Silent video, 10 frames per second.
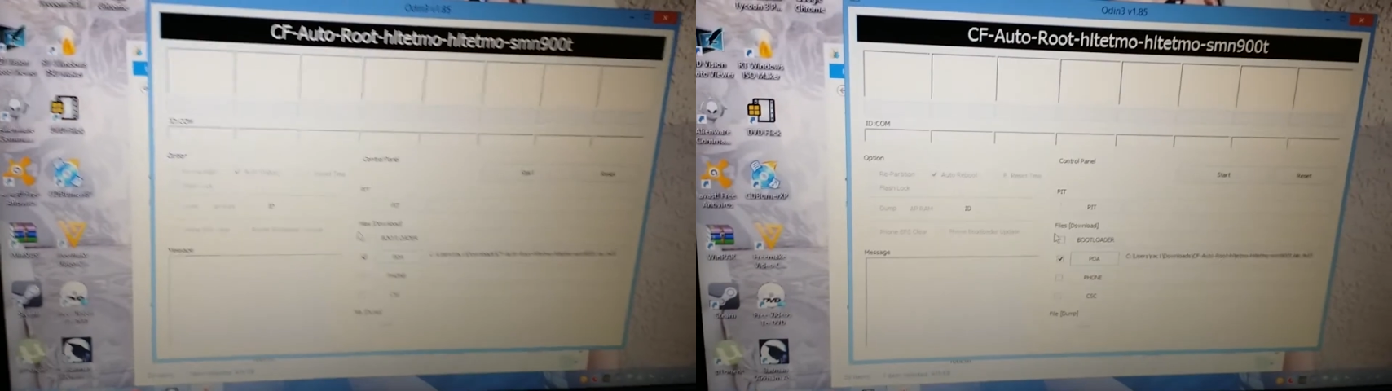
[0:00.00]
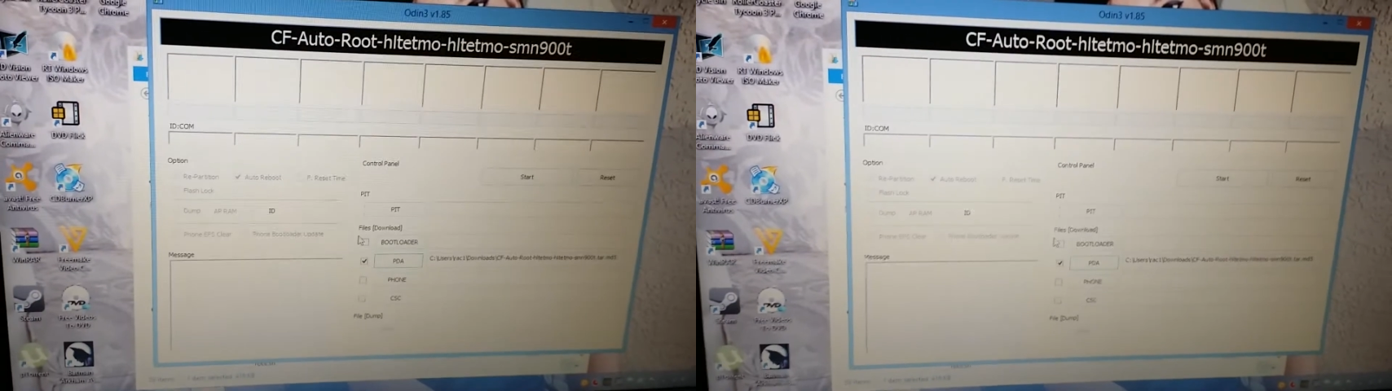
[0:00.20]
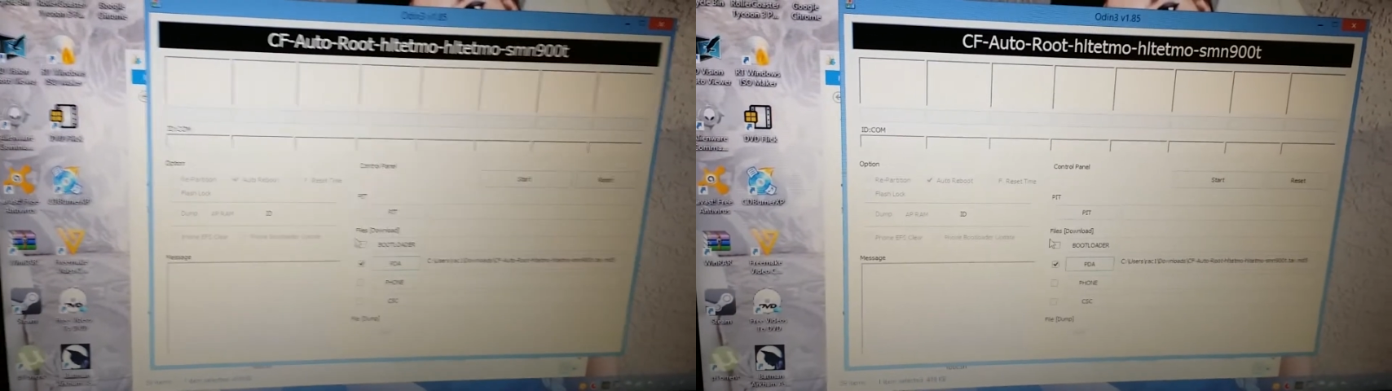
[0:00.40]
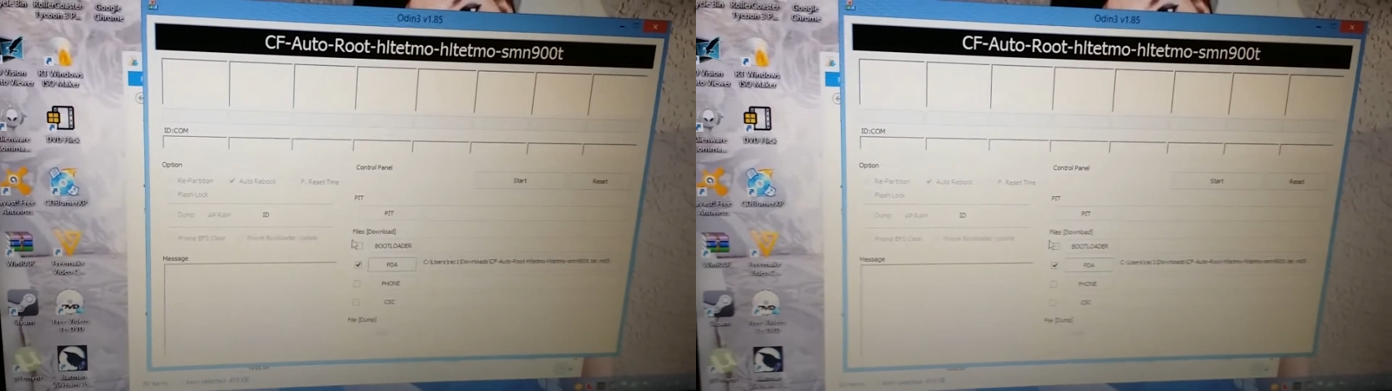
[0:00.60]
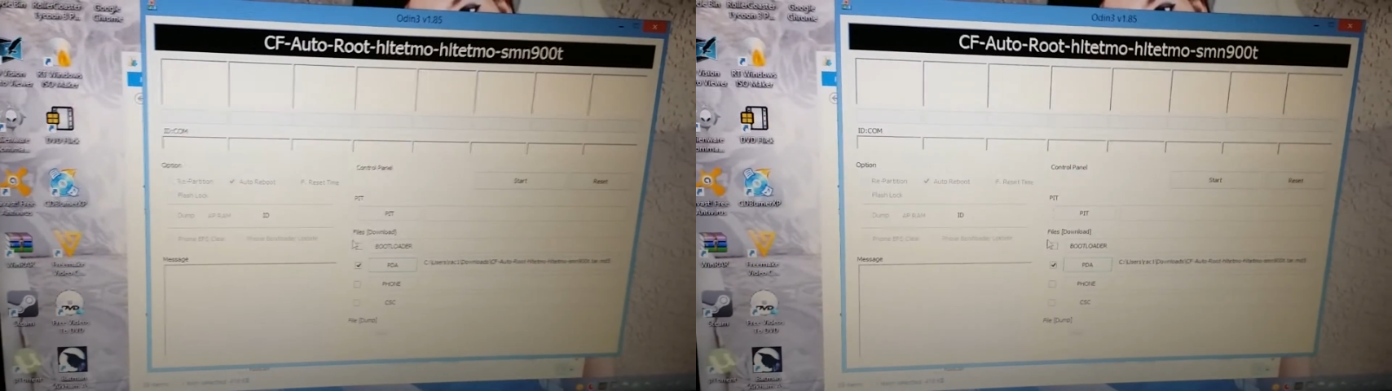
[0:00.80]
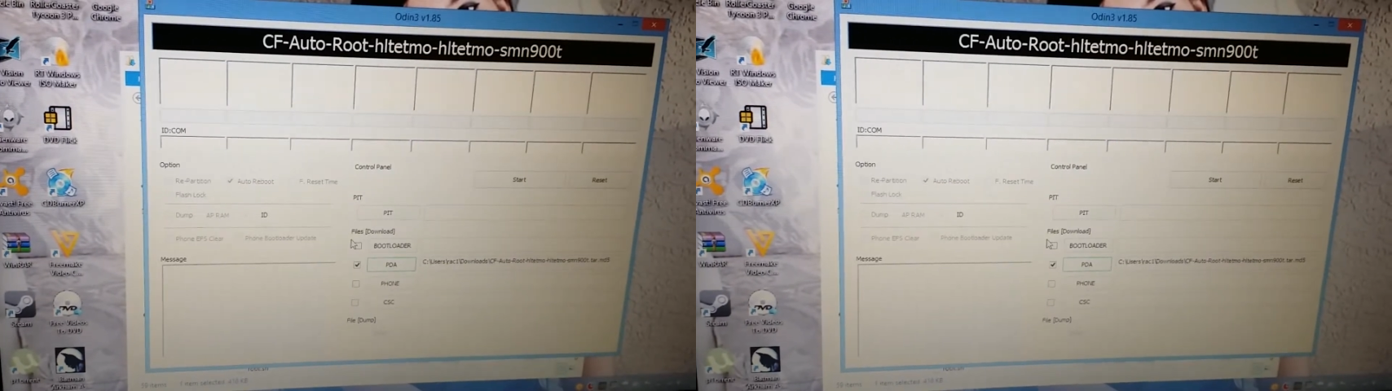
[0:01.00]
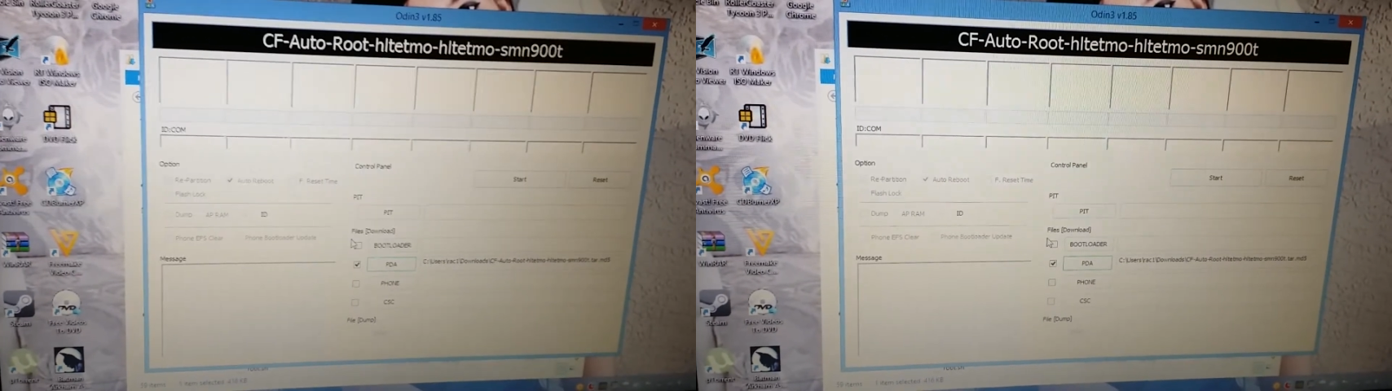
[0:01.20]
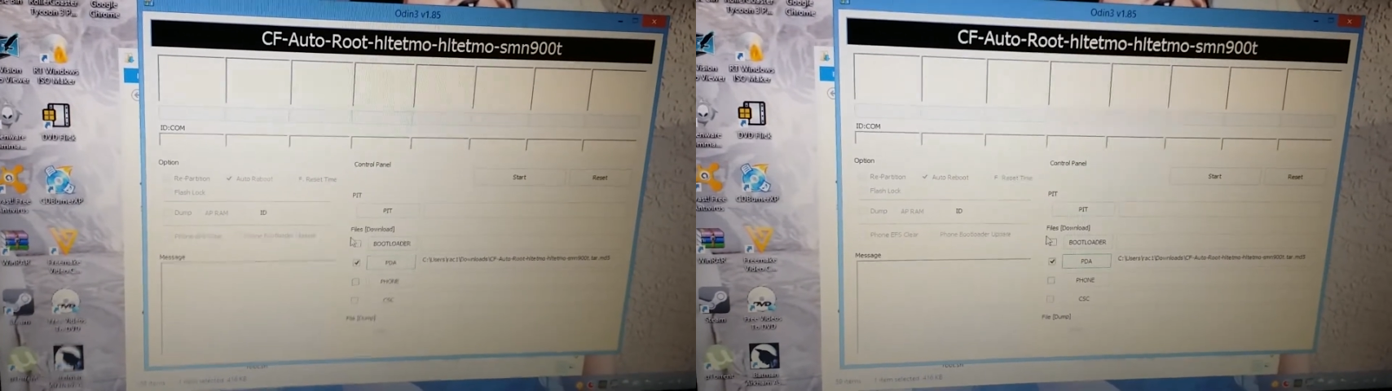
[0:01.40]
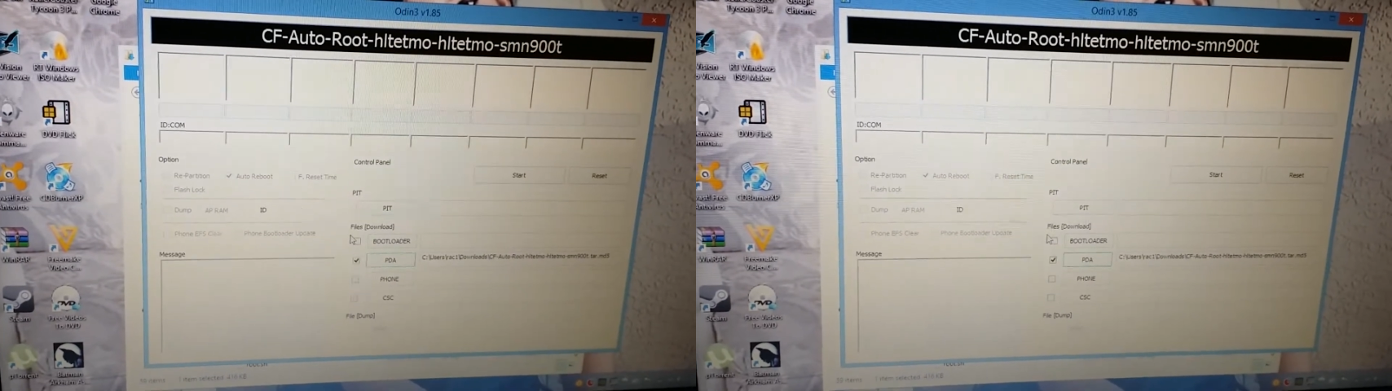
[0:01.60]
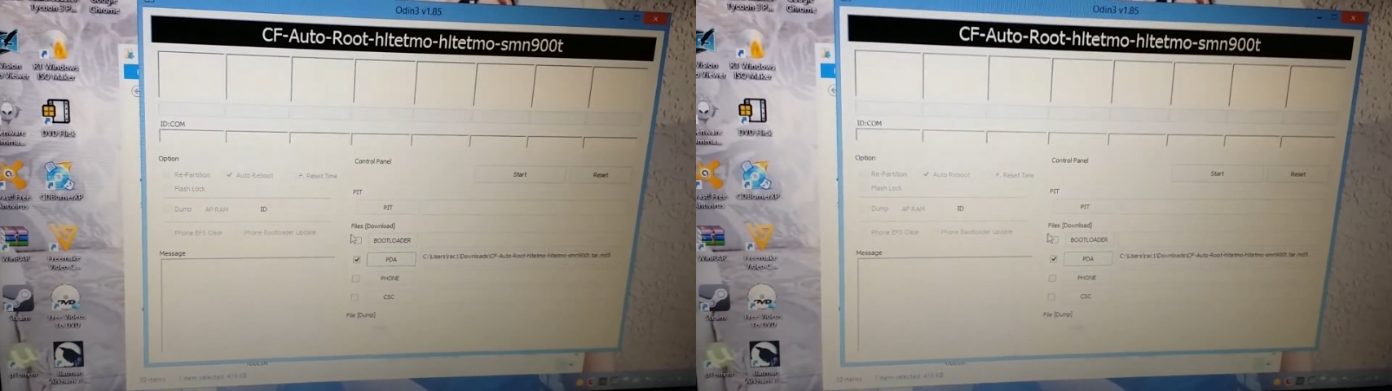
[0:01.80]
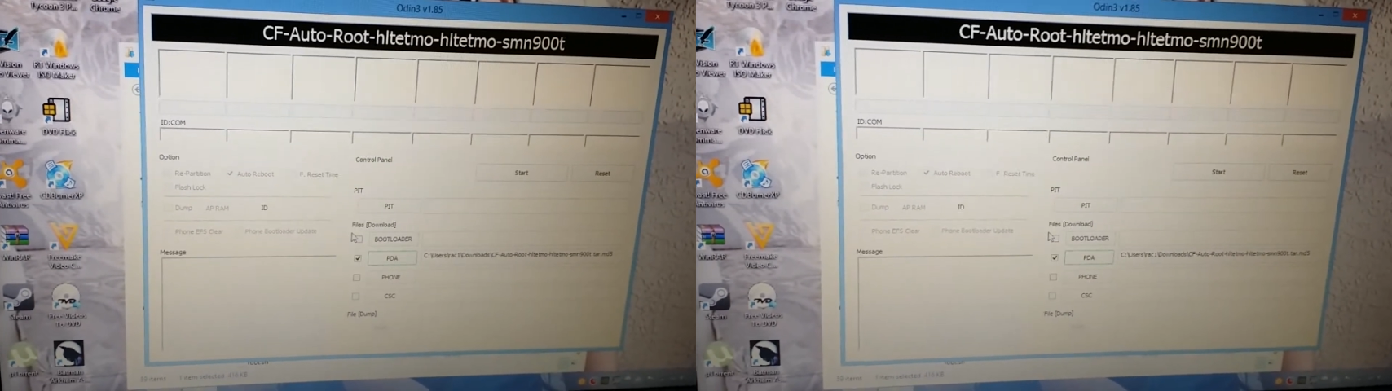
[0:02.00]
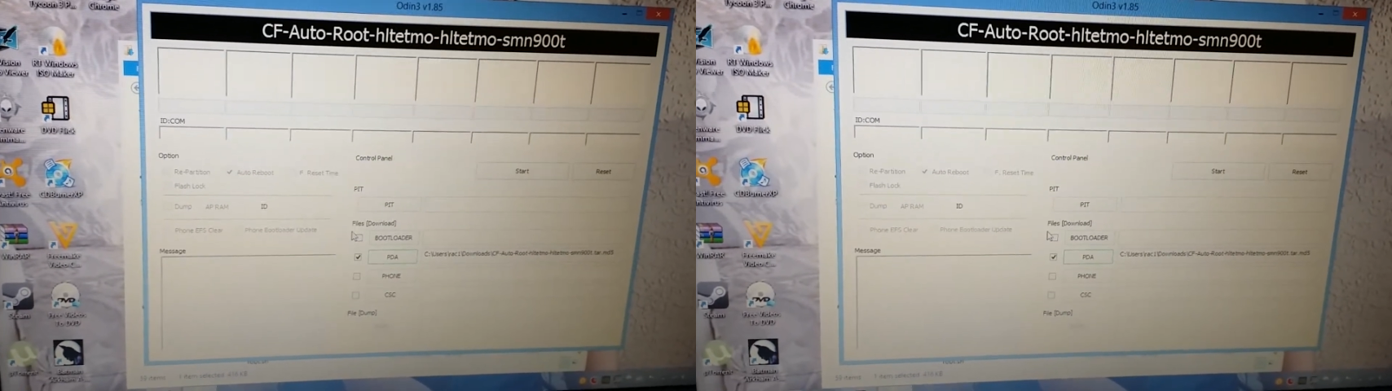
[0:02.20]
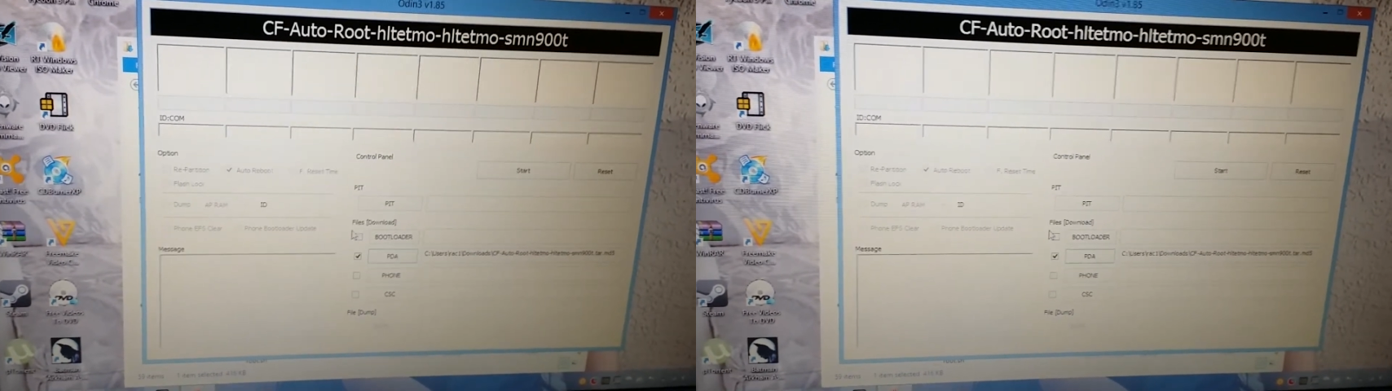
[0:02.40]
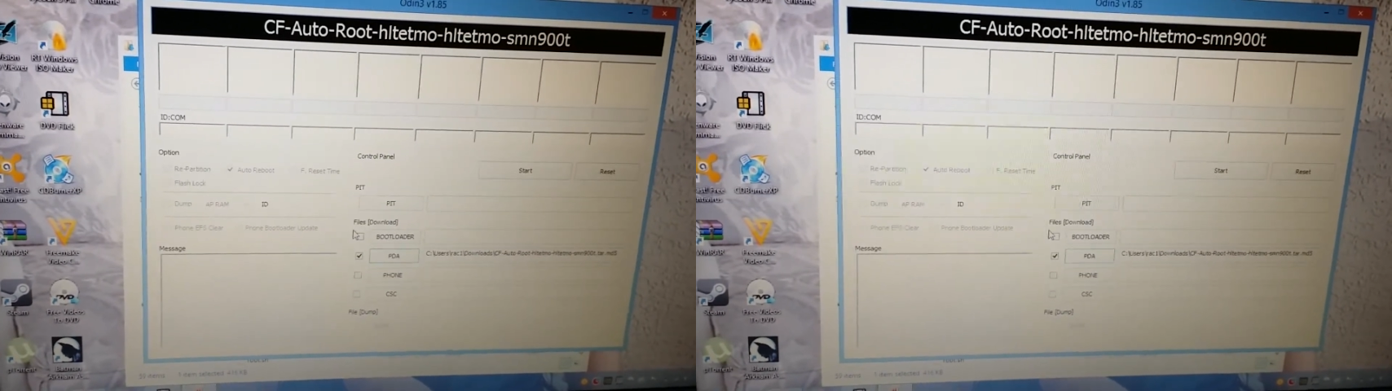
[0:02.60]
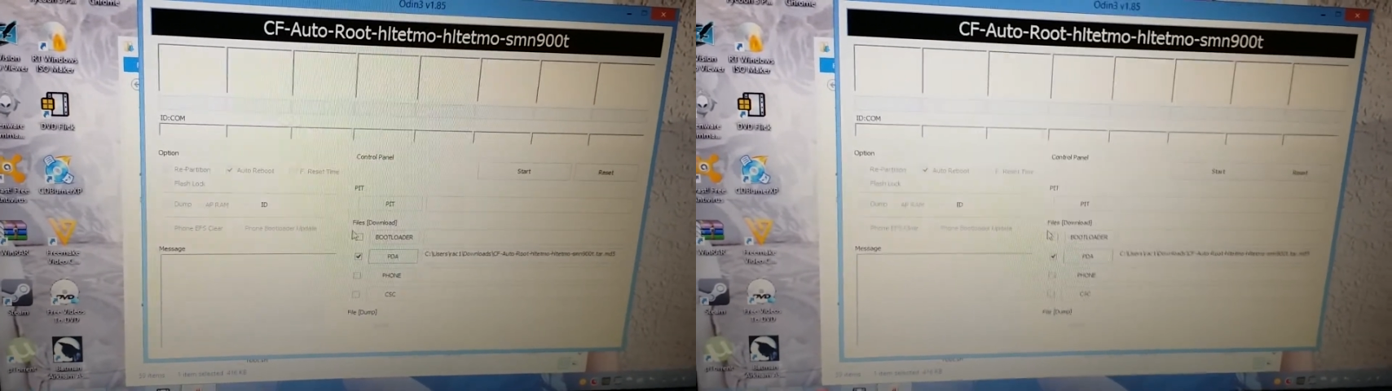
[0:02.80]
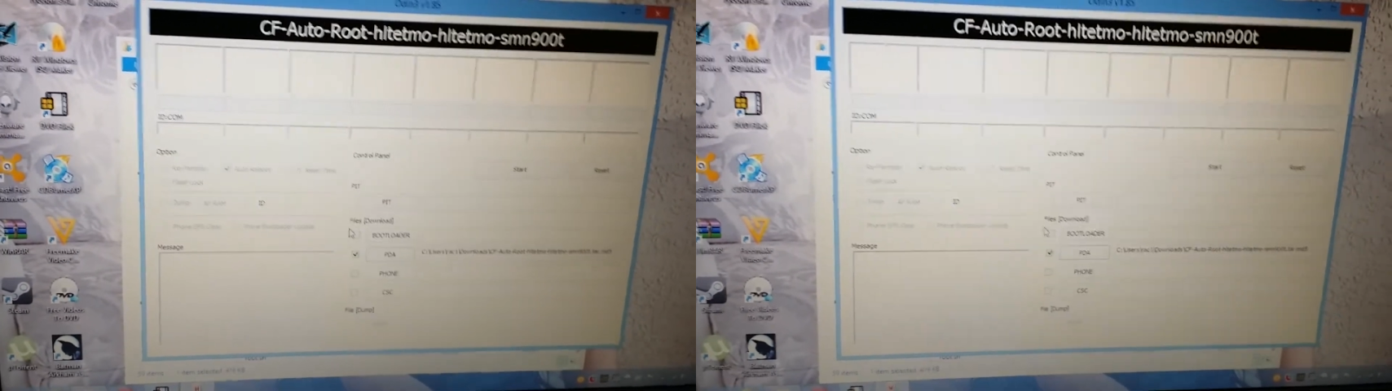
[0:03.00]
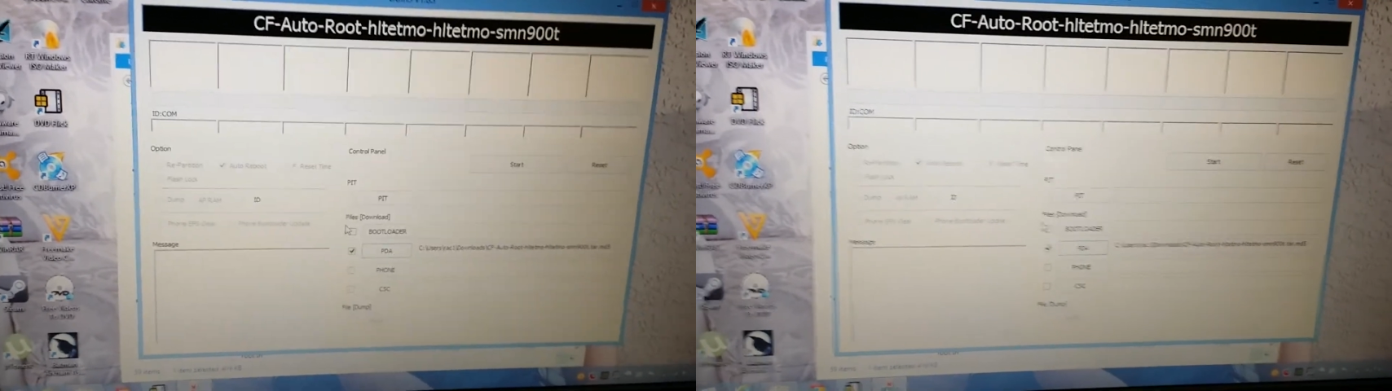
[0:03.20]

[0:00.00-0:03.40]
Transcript: Nobody's mouth can be seen.